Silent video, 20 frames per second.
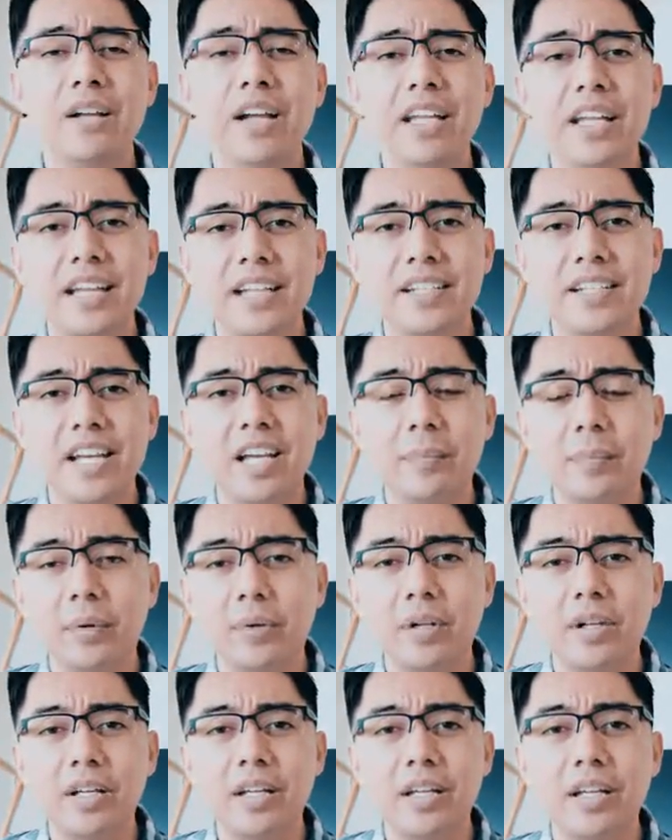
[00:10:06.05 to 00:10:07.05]
An
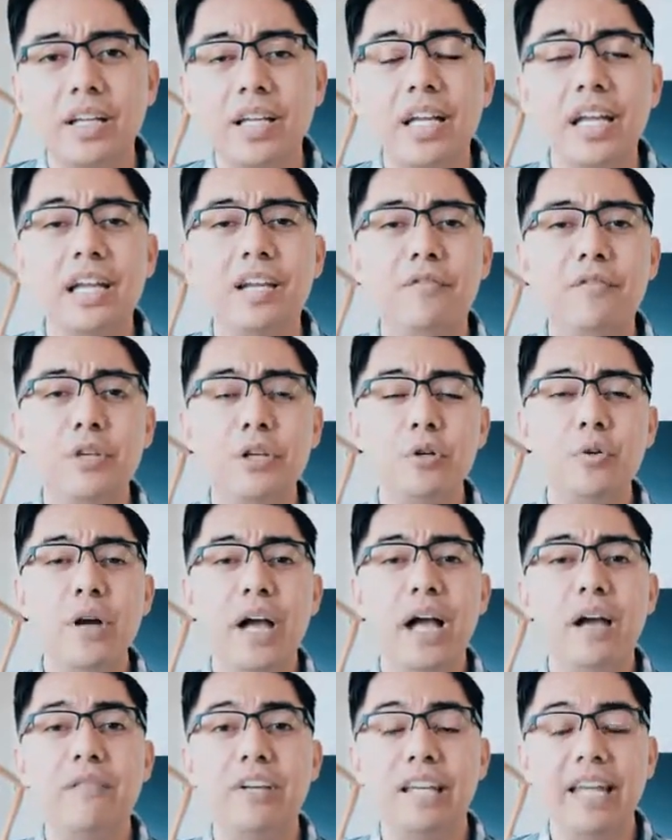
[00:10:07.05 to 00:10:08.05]
example, if you
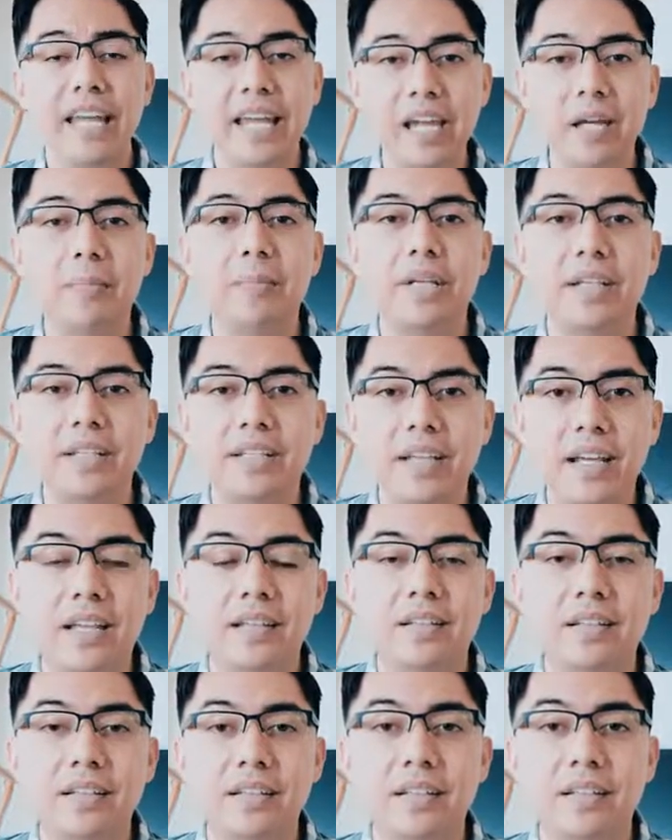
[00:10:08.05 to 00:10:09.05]
have a camping
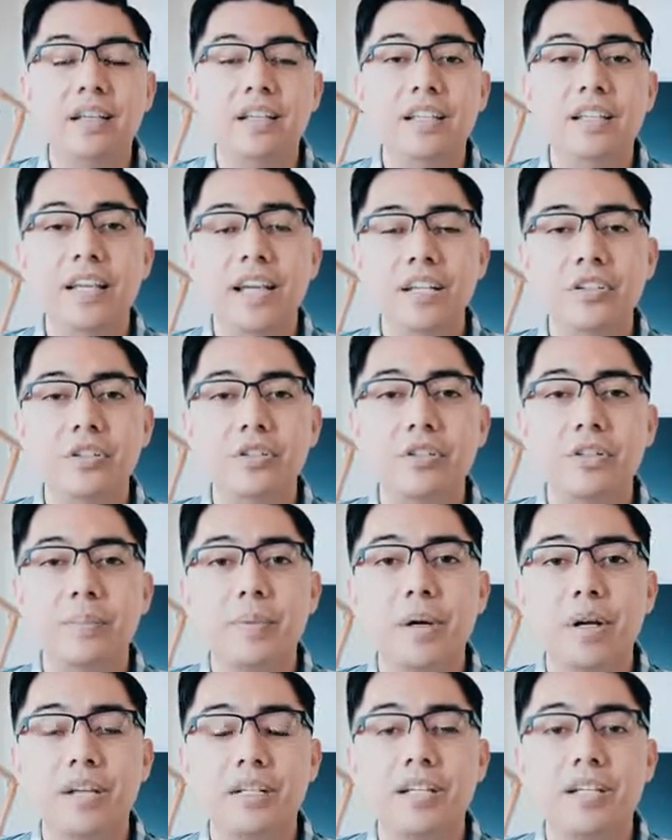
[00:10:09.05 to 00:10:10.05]
tent, yes, you could
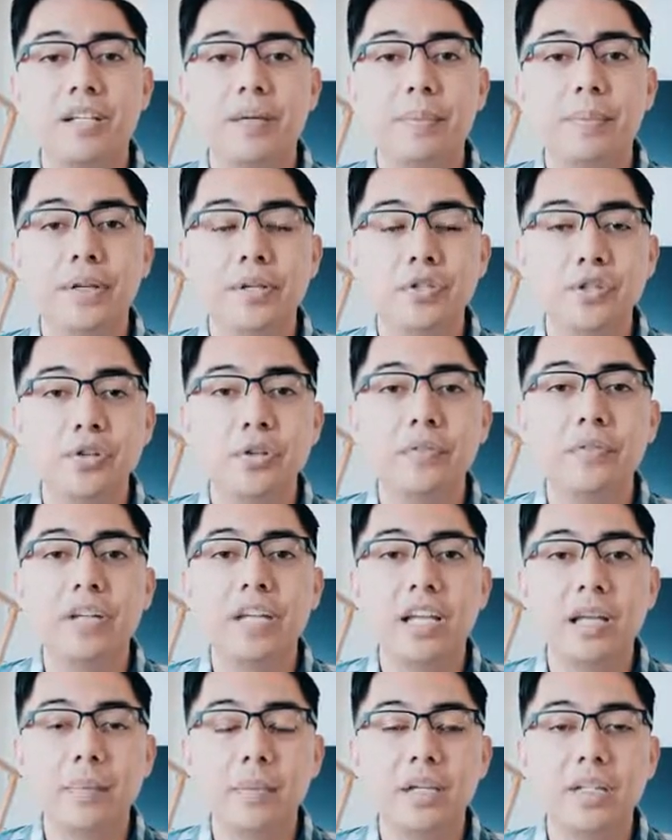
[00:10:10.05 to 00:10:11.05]
probably take a picture of a
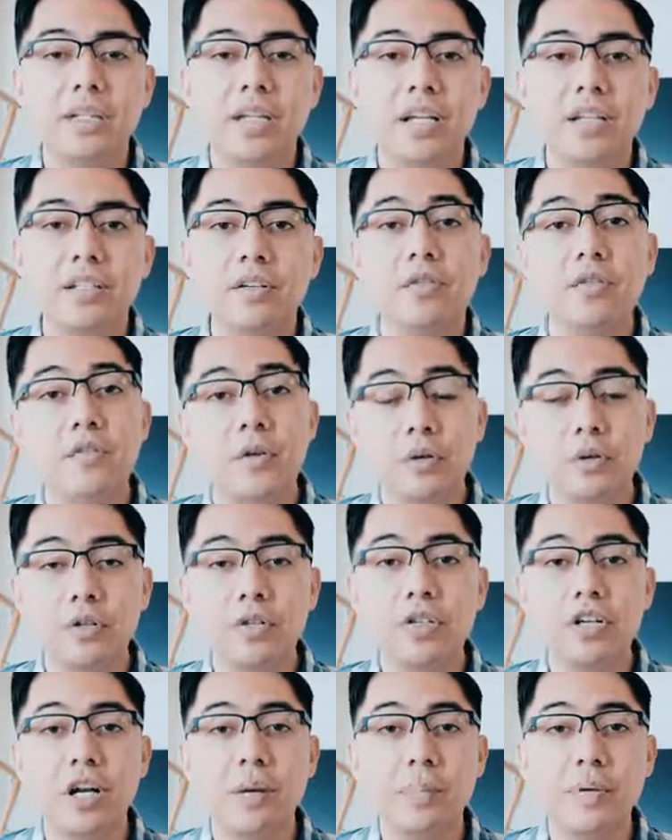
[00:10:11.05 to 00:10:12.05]
camping tent and
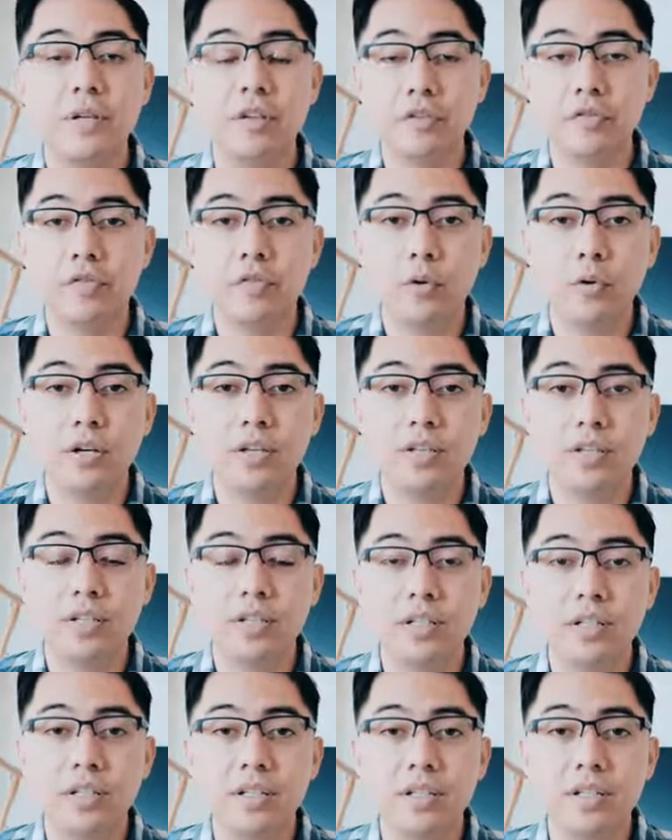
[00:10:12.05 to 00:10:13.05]
Photoshop it in a forest,